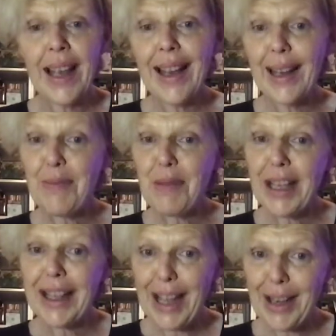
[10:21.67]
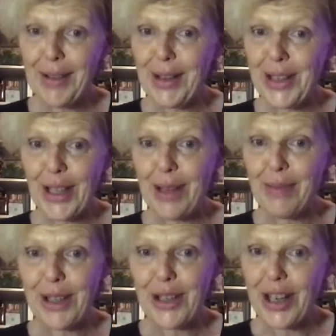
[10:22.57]
And a big thank you to Jelly
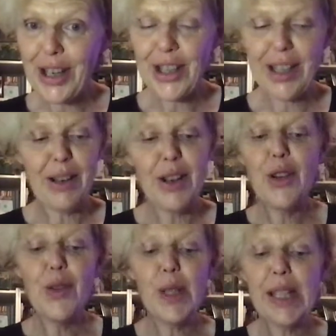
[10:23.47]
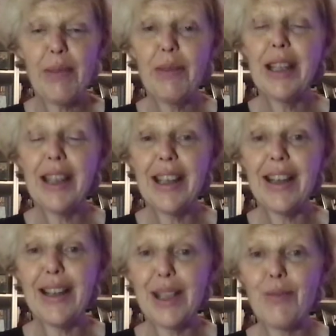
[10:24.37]
Bean Junction, who sent me the
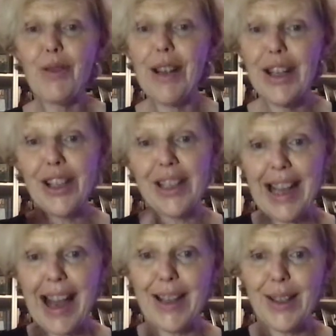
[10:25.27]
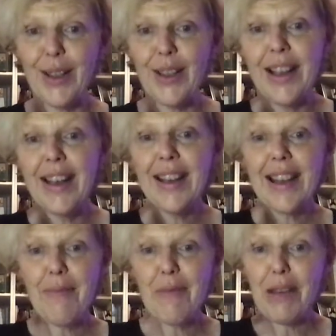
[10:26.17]
inspiration tassel
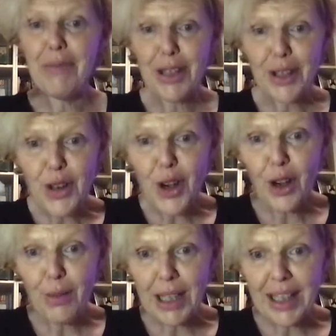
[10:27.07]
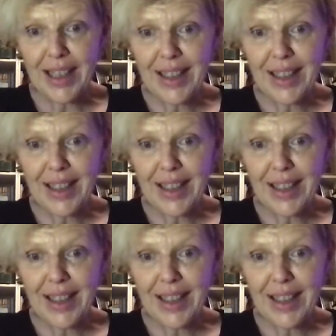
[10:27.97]
that made me determined